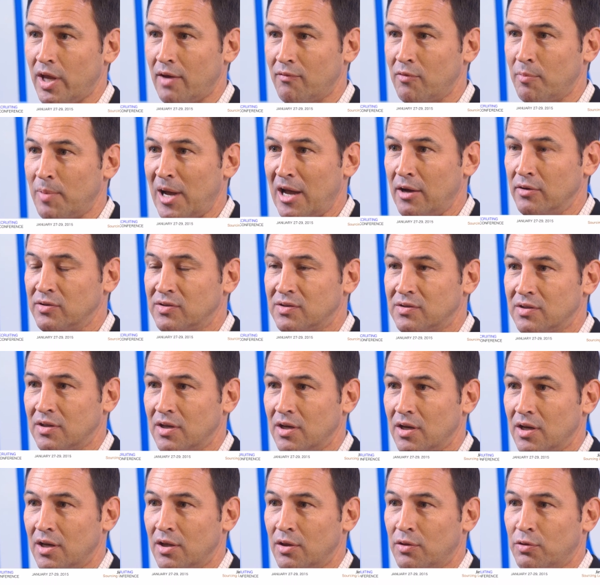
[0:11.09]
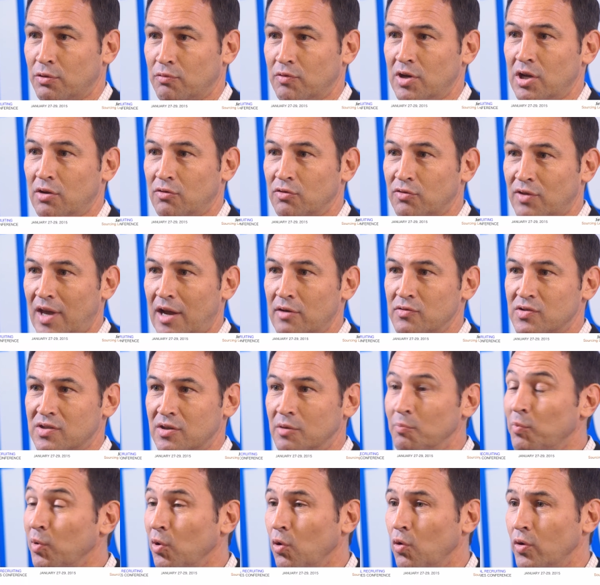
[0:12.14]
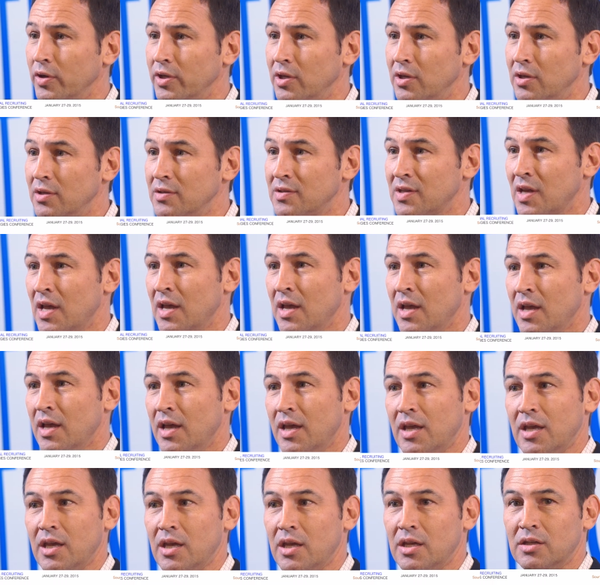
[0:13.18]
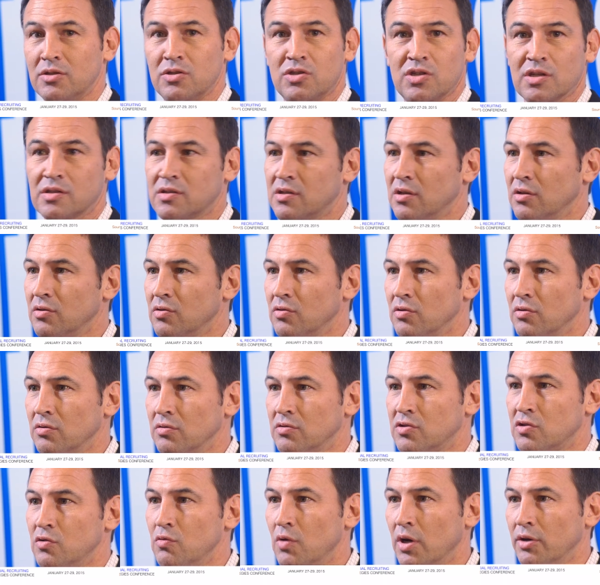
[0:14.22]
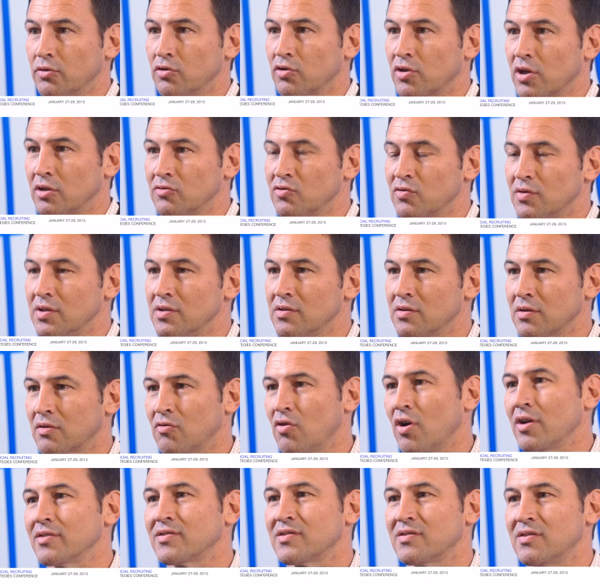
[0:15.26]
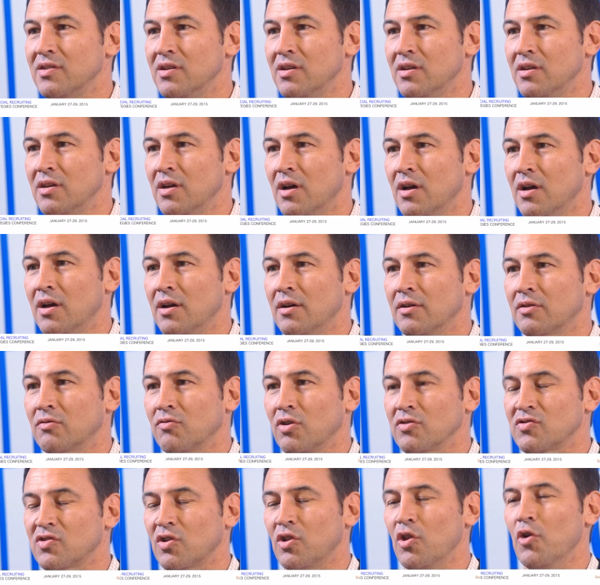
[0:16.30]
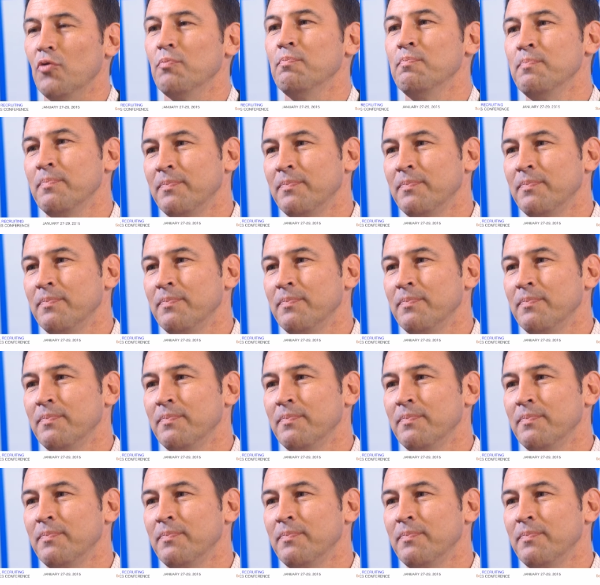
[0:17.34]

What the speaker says: have about 300,000 employees and just under 200 countries across the globe.